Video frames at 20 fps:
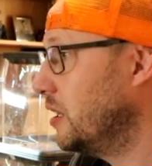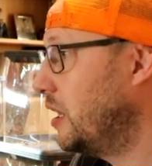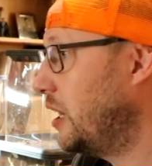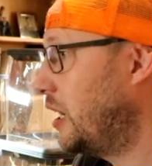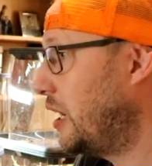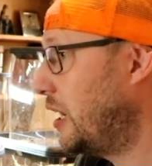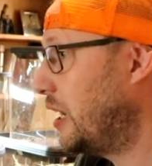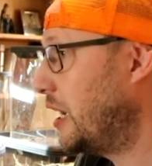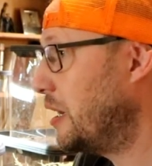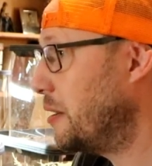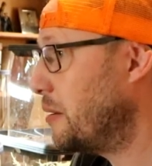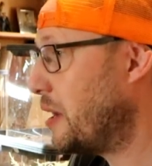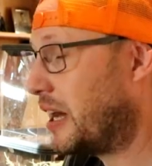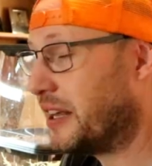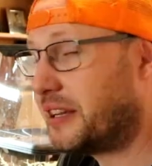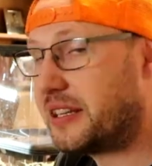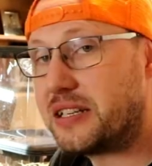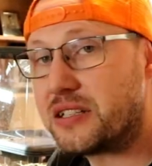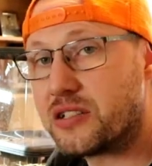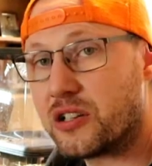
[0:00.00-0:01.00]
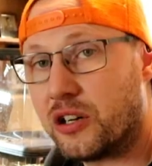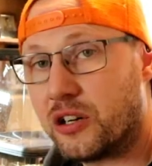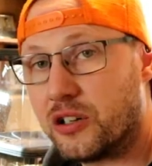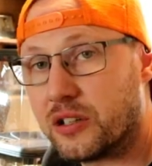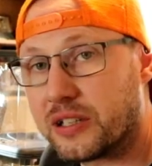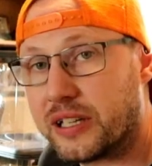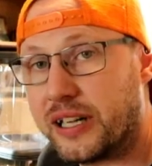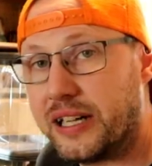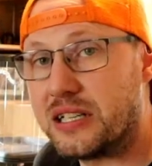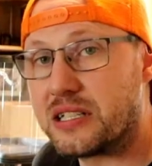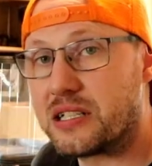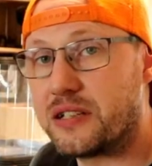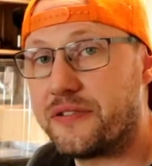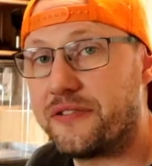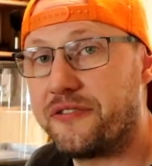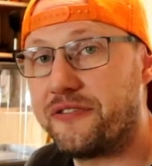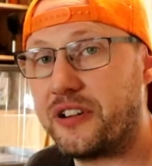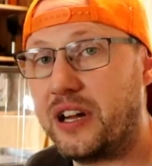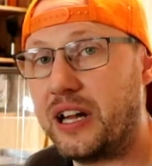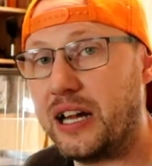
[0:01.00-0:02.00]
And there's all kinds of
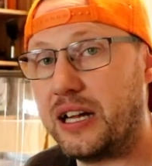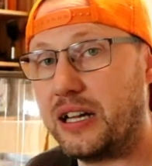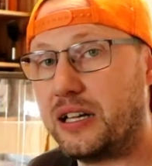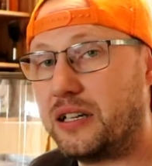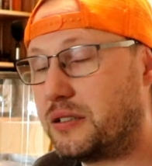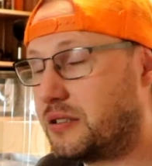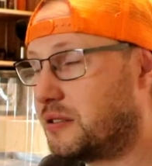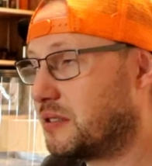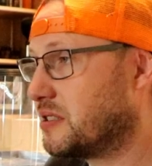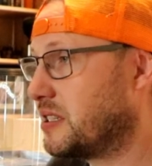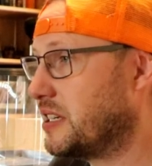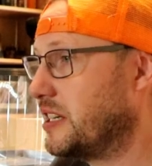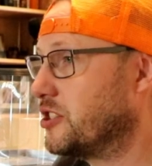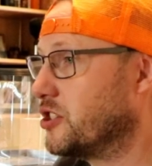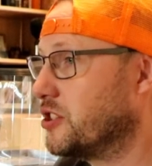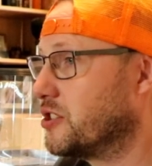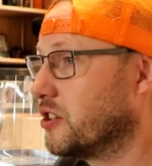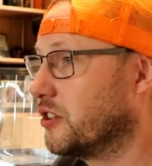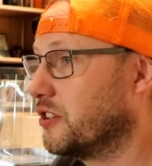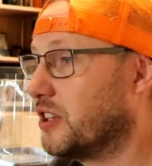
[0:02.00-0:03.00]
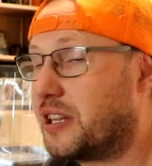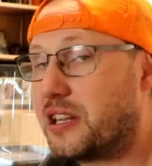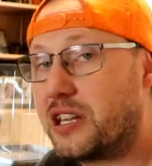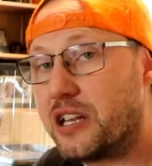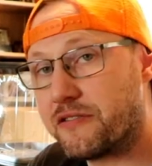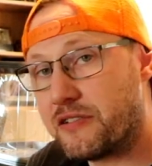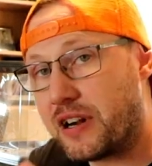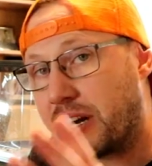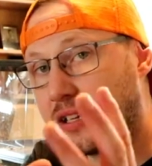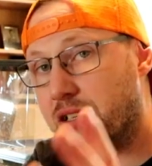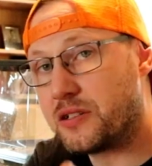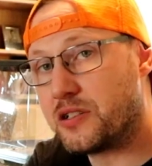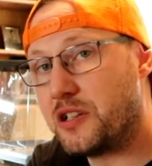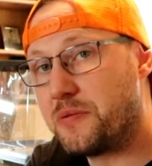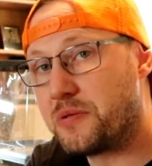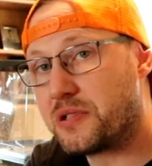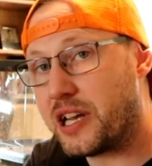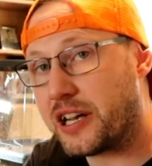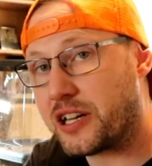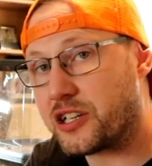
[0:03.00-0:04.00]
t-shirts on there. The Arachnatube
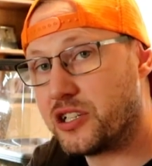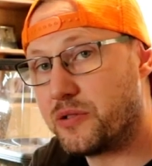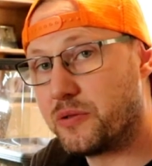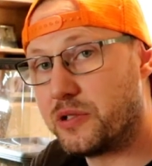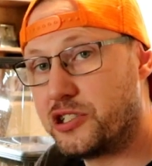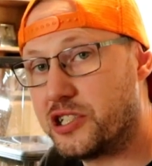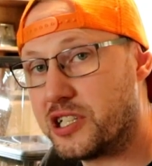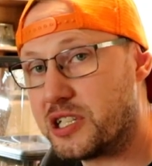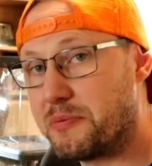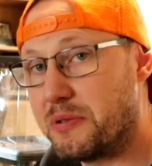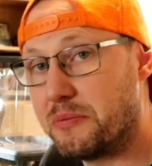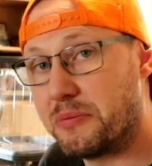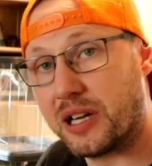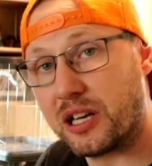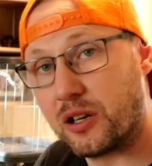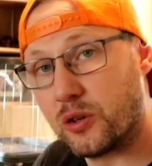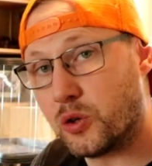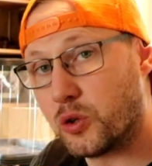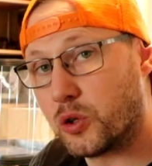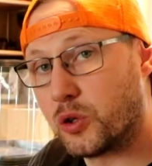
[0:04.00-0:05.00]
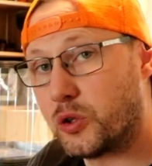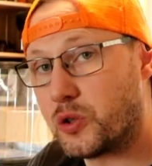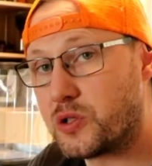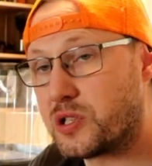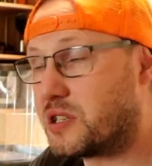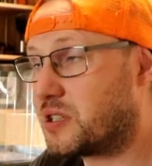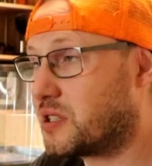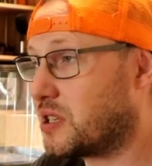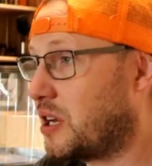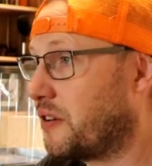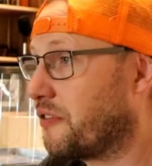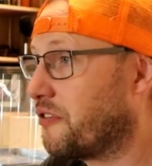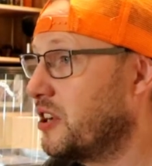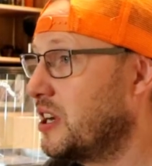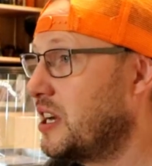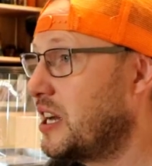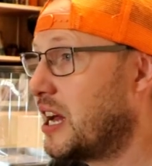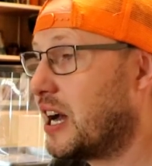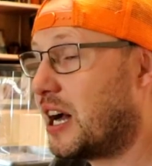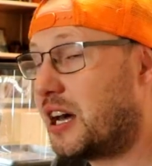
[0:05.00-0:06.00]
section would just be my logos and stuff,
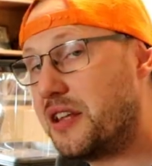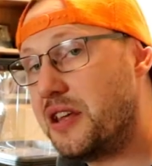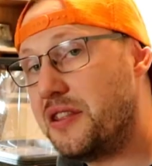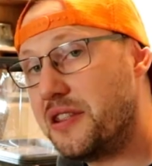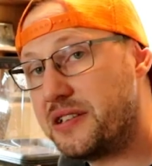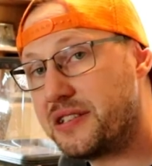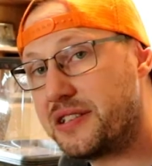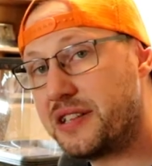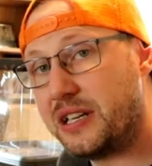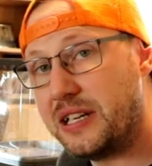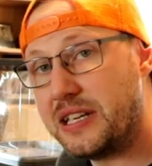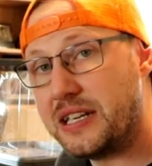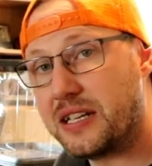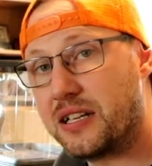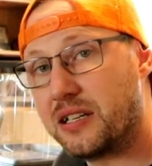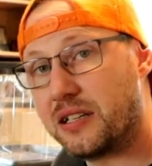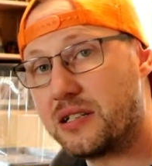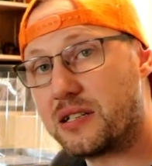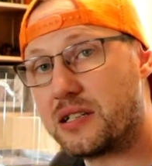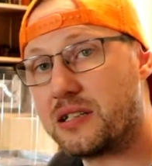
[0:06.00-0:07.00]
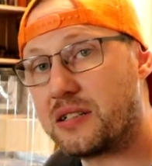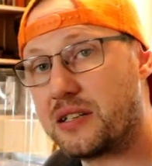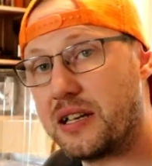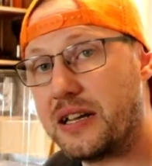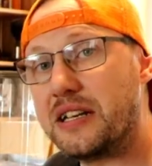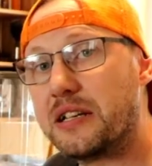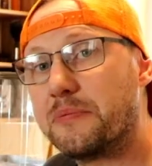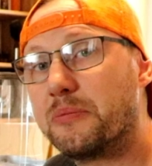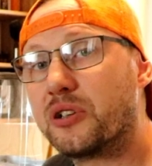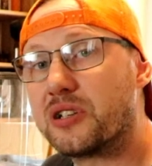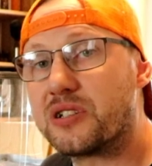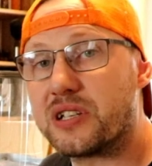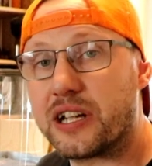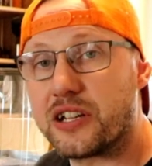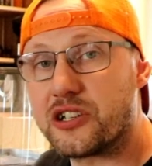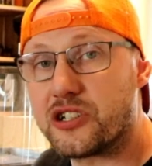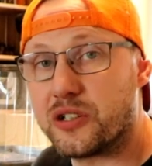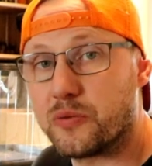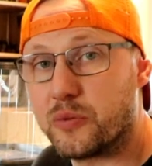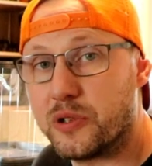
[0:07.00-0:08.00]
and then there's the legal and sustainable
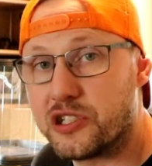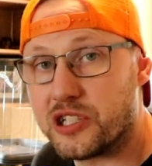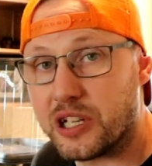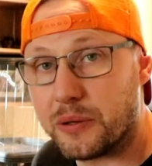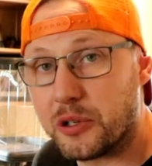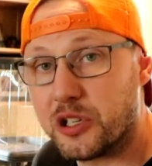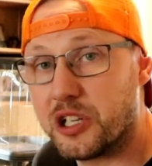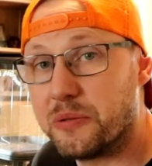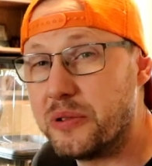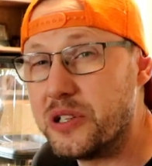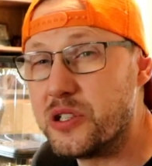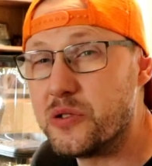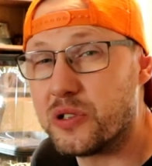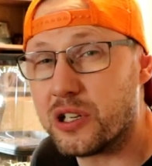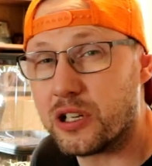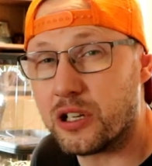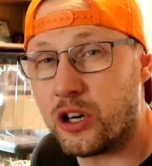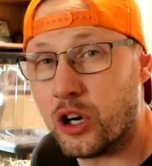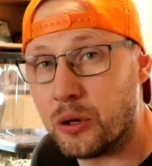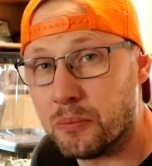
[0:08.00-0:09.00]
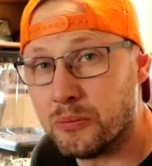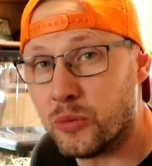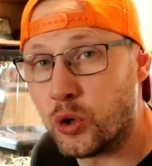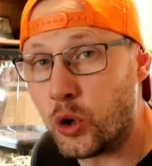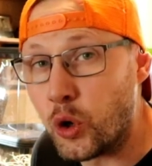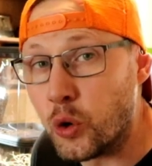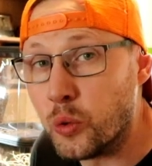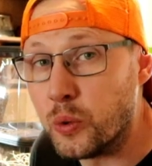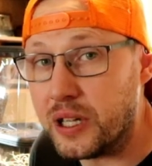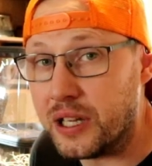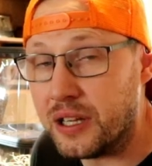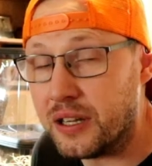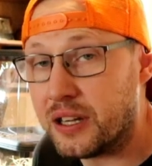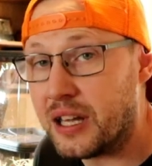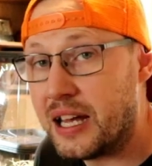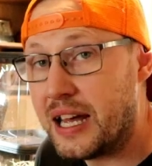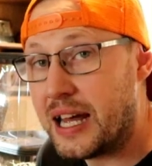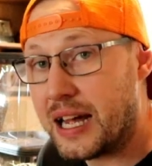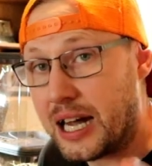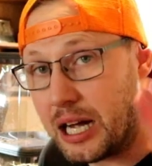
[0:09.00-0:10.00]
section, which I'm going to be doing a lot more with,
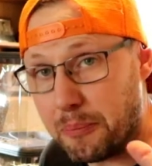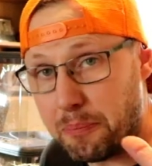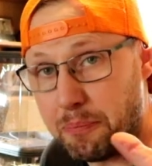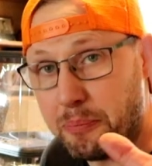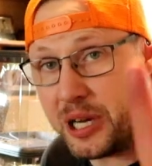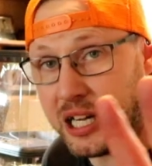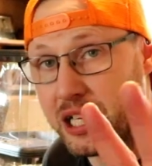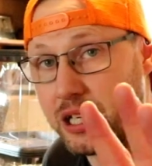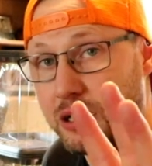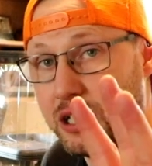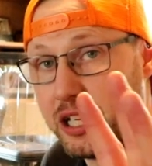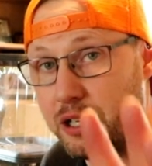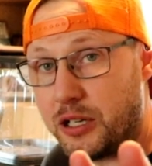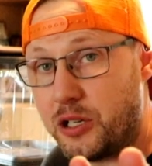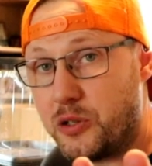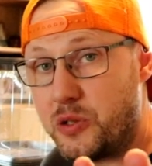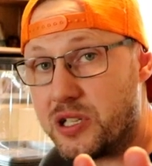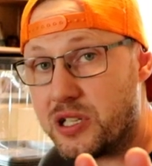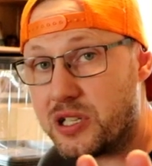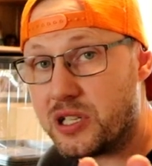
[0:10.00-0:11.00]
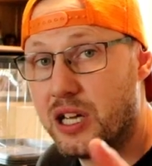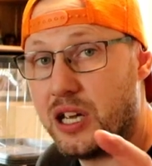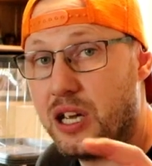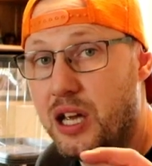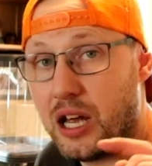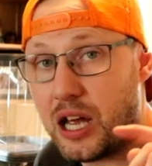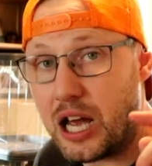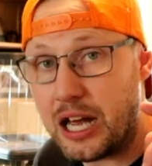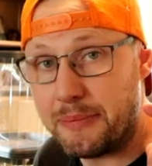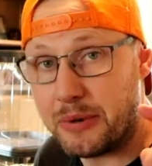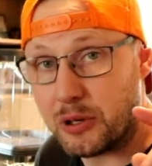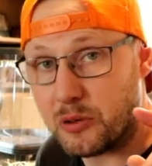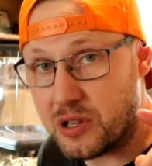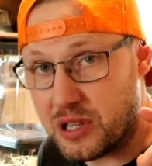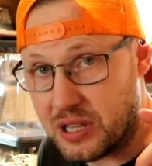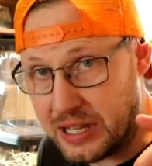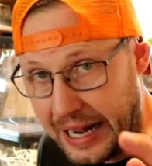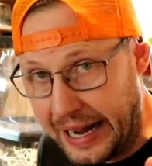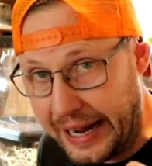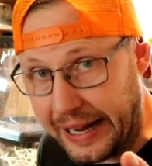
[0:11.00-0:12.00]
and big news about
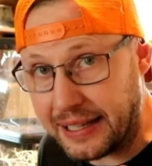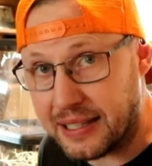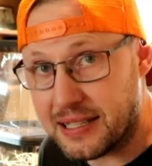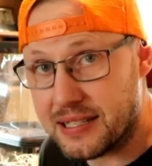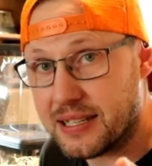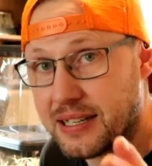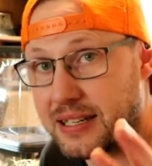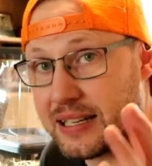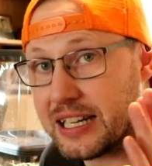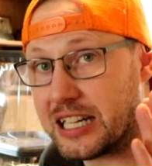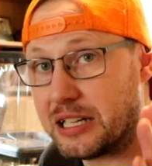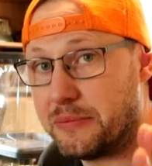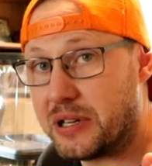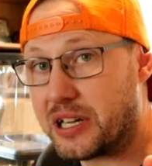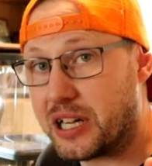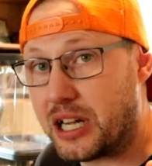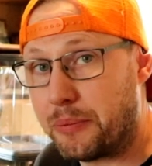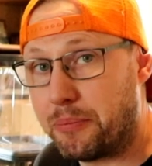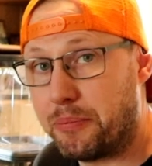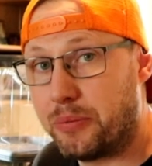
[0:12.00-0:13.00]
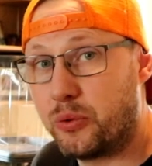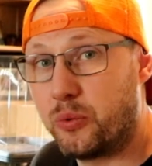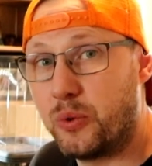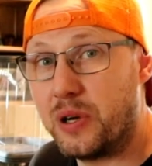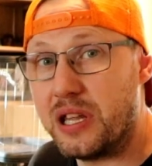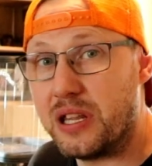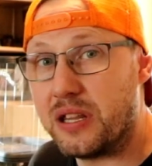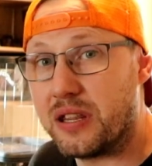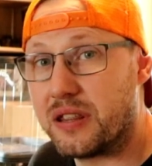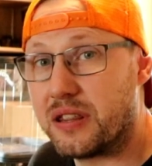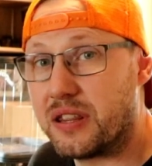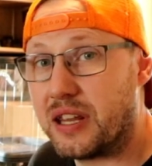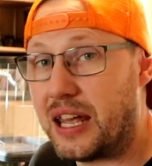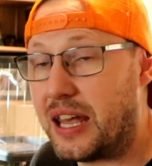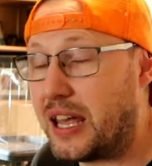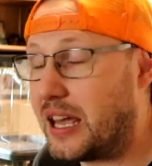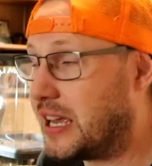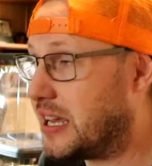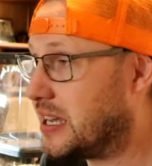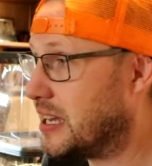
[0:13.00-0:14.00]
that coming up with
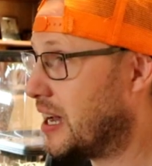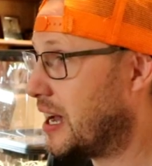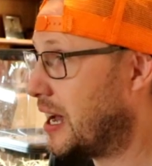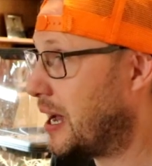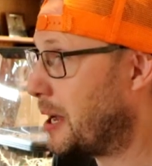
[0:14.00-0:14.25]
a